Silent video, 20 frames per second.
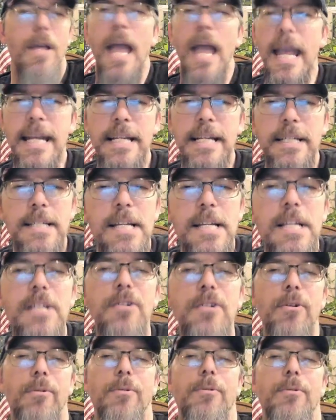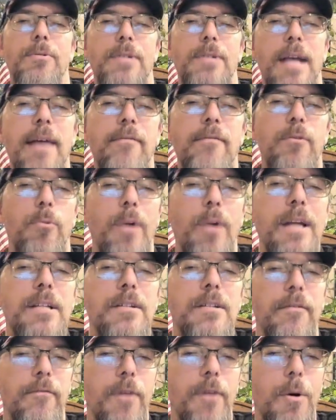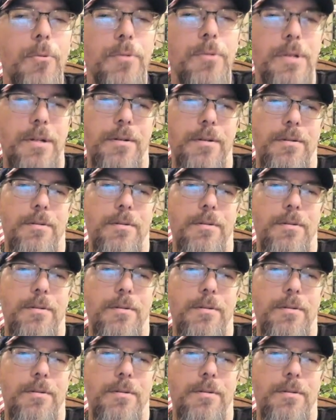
18-year-olds have the right to vote.